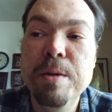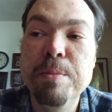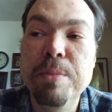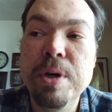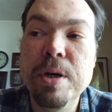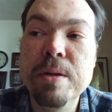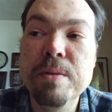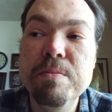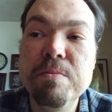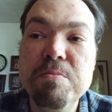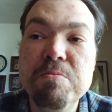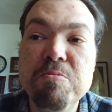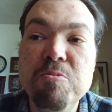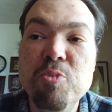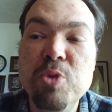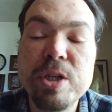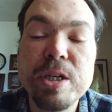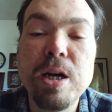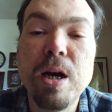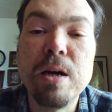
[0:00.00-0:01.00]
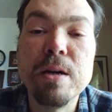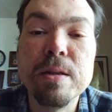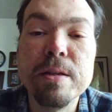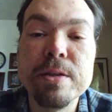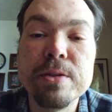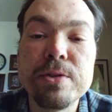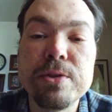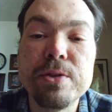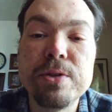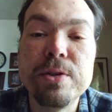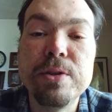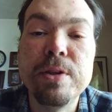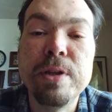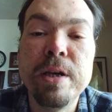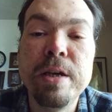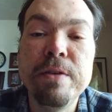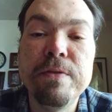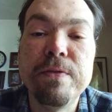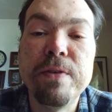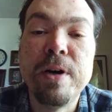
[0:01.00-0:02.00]
But regardless,
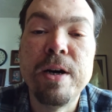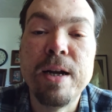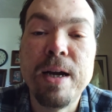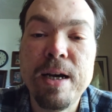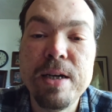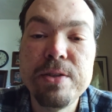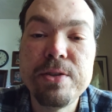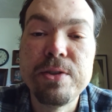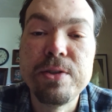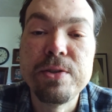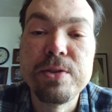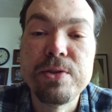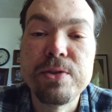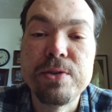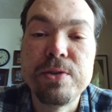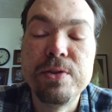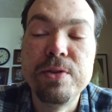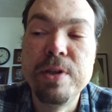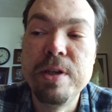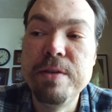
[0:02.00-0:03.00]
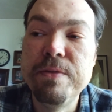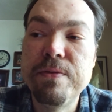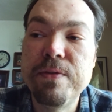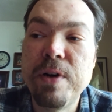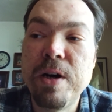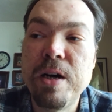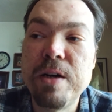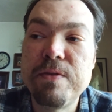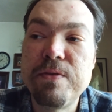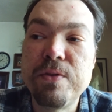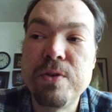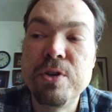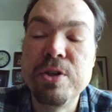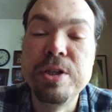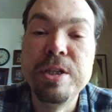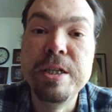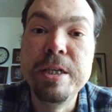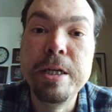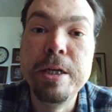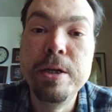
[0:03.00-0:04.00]
they fought ISIS. They fought for
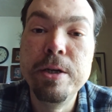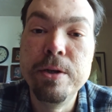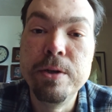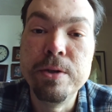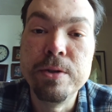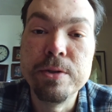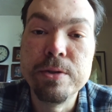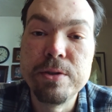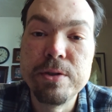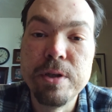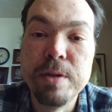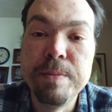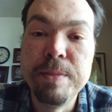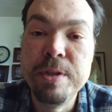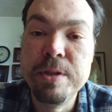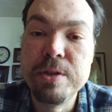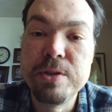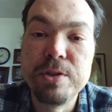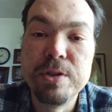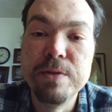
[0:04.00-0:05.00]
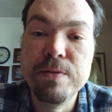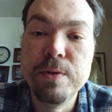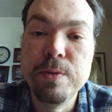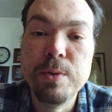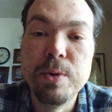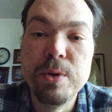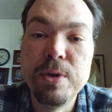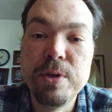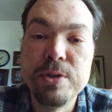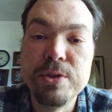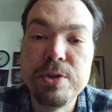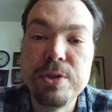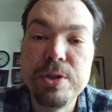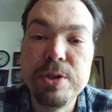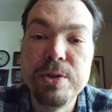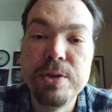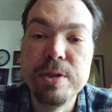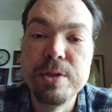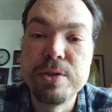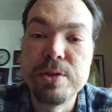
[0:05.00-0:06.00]
years. I mean, the civil war in
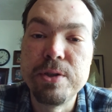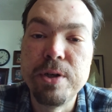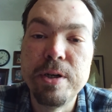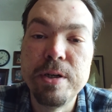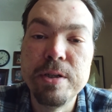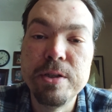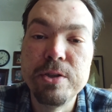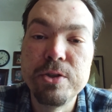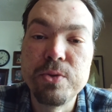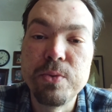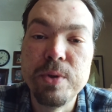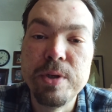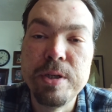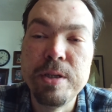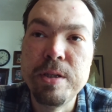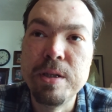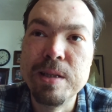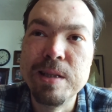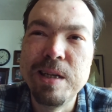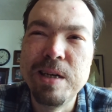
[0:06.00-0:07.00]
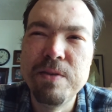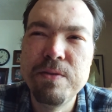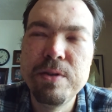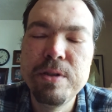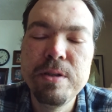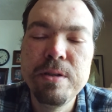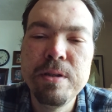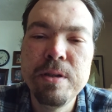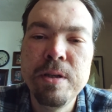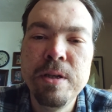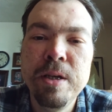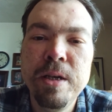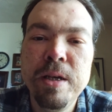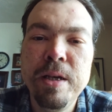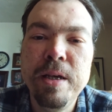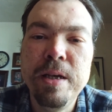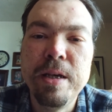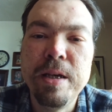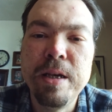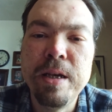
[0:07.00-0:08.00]
Syria started in 2011.
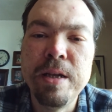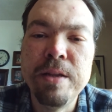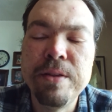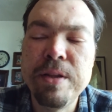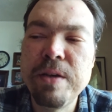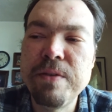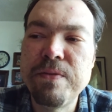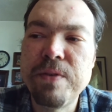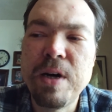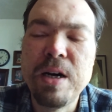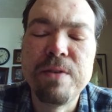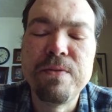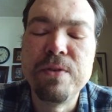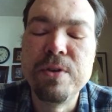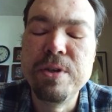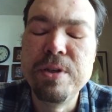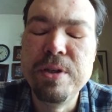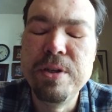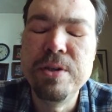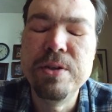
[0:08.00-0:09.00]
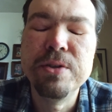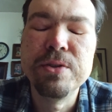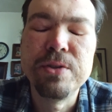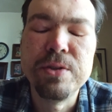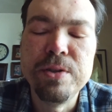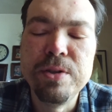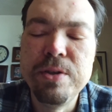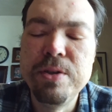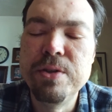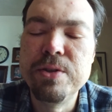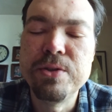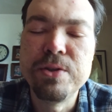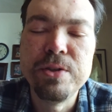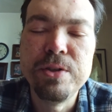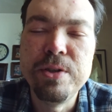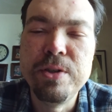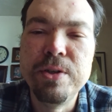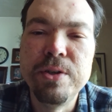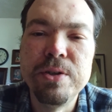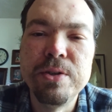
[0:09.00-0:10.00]
And they fought for years and years
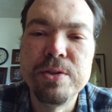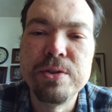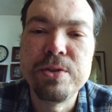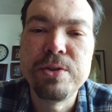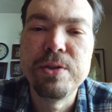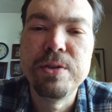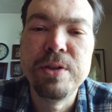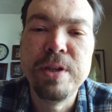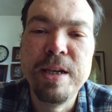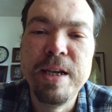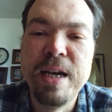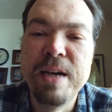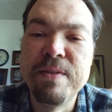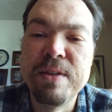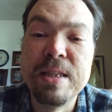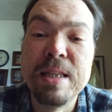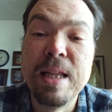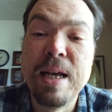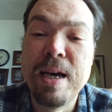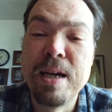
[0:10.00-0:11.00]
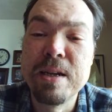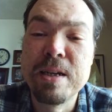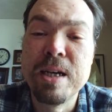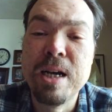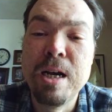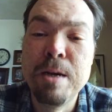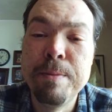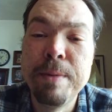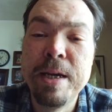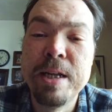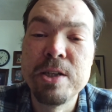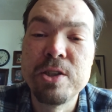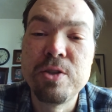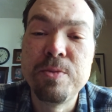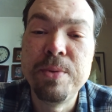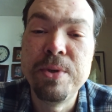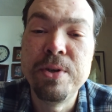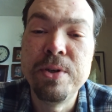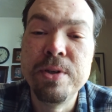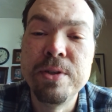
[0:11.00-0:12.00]
and years. They have a lot of combat
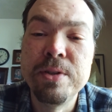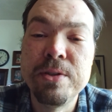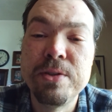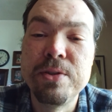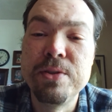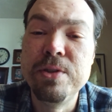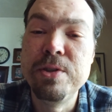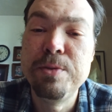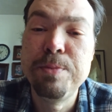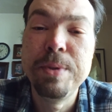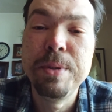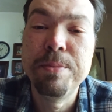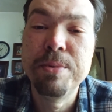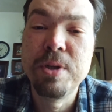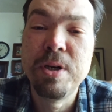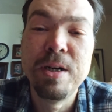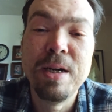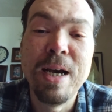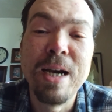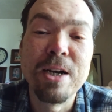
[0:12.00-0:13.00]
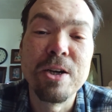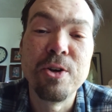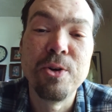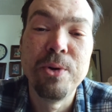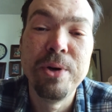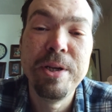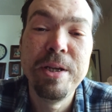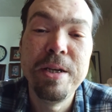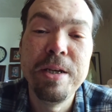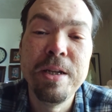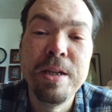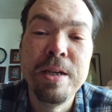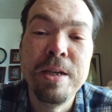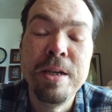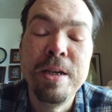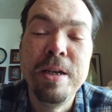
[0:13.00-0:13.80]
experience. These people are not green.